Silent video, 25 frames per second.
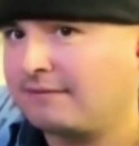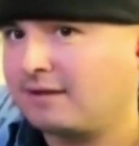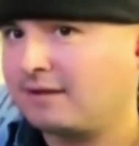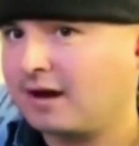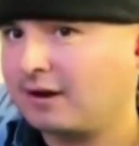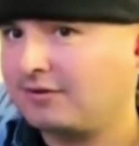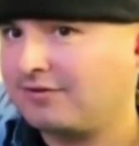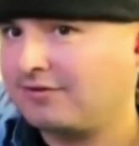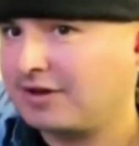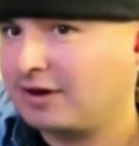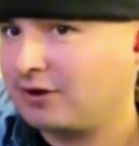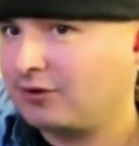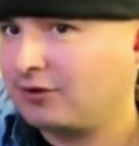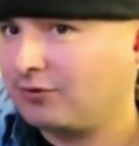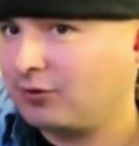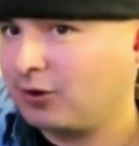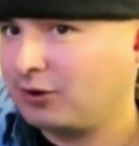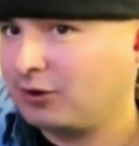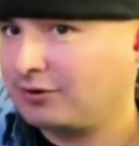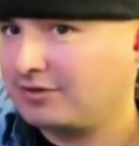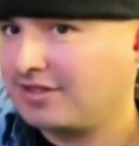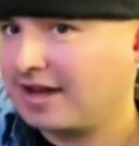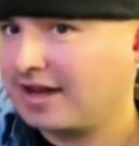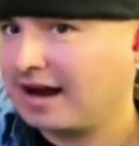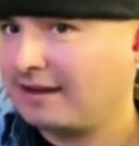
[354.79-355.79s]
available
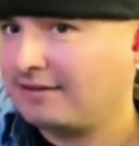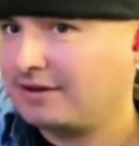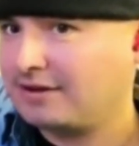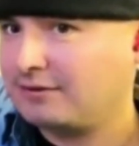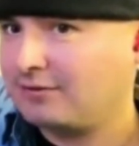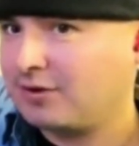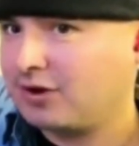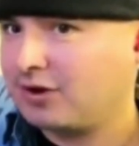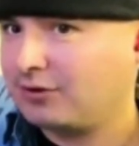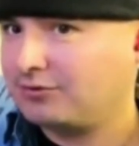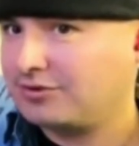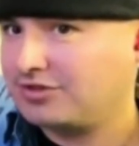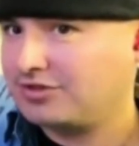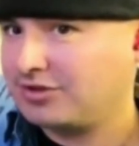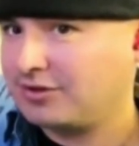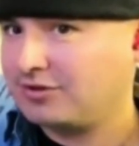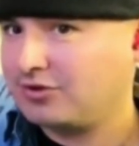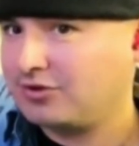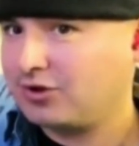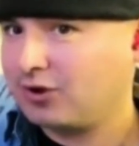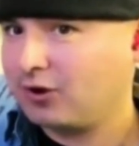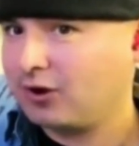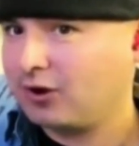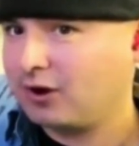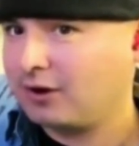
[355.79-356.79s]
adaptive cruise
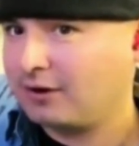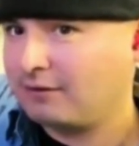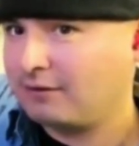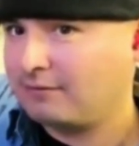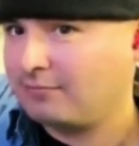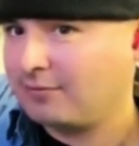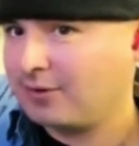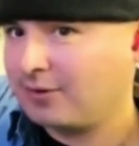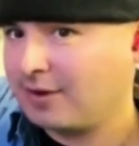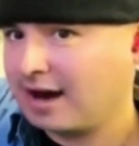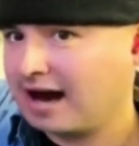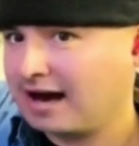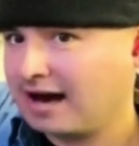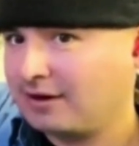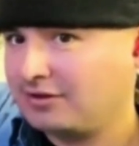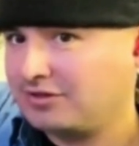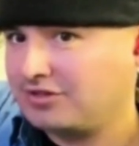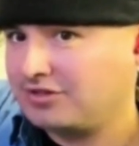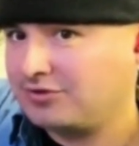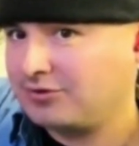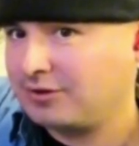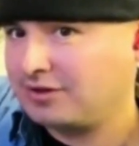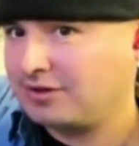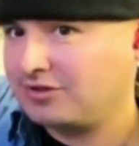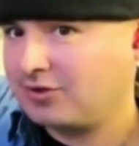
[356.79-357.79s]
control with a
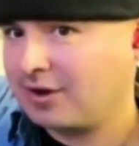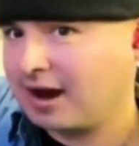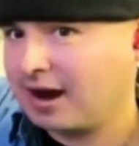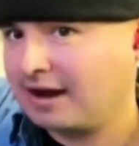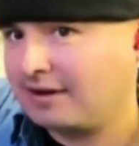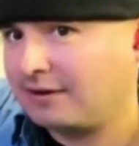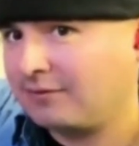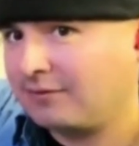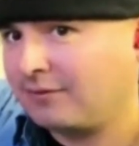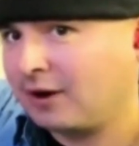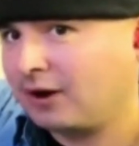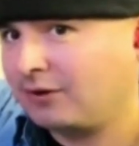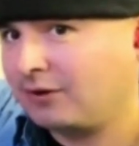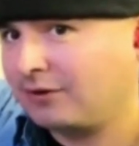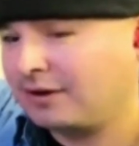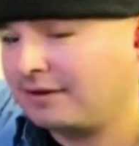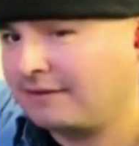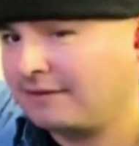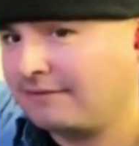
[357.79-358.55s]
hands-free driving mode.